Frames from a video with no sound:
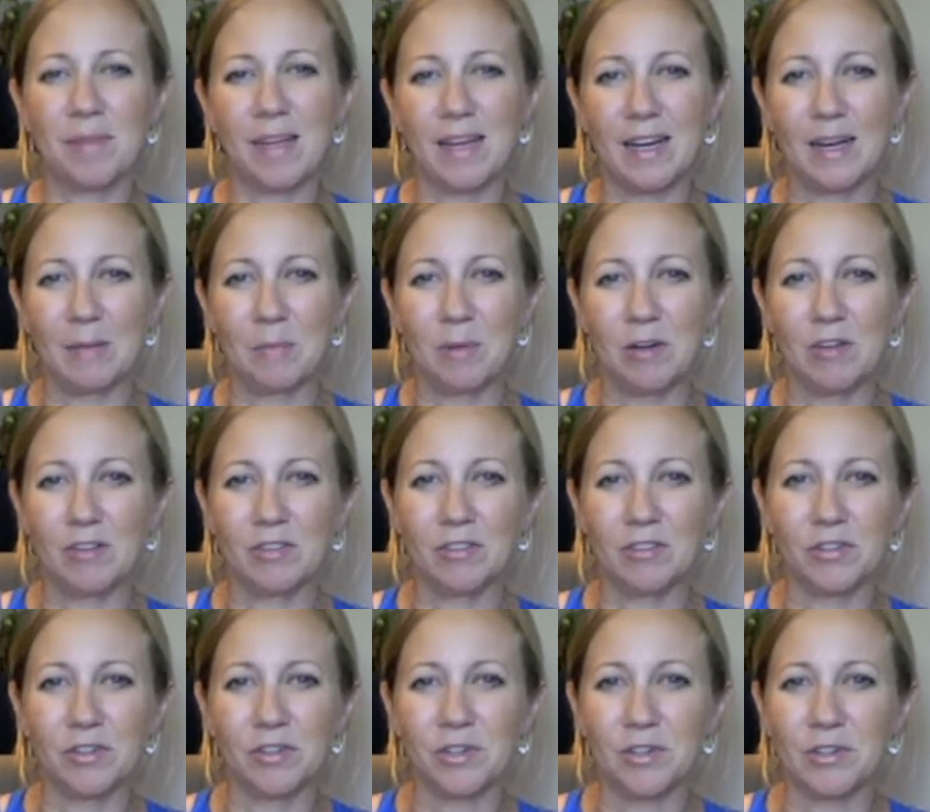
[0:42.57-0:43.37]
getting them all
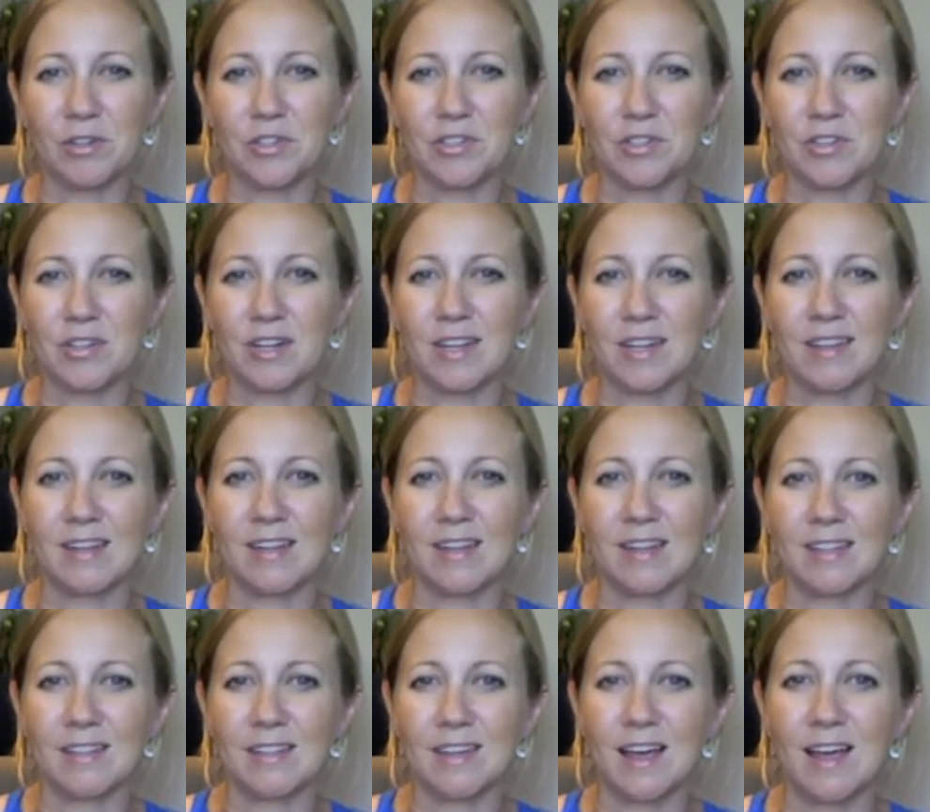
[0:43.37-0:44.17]
gross or anything
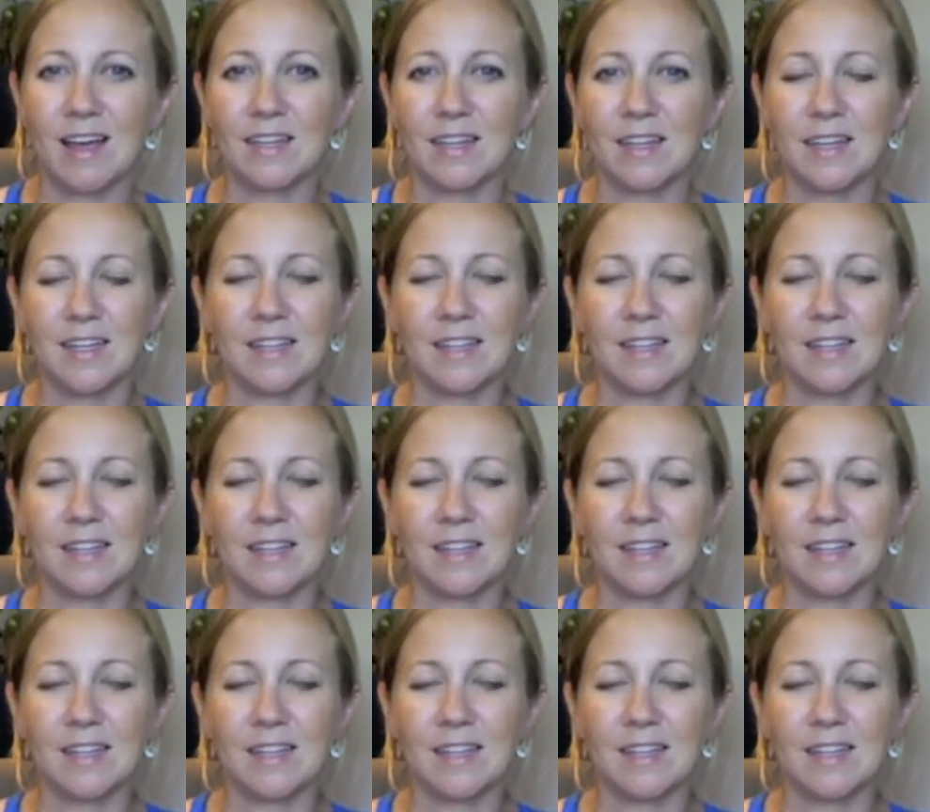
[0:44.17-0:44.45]
like that,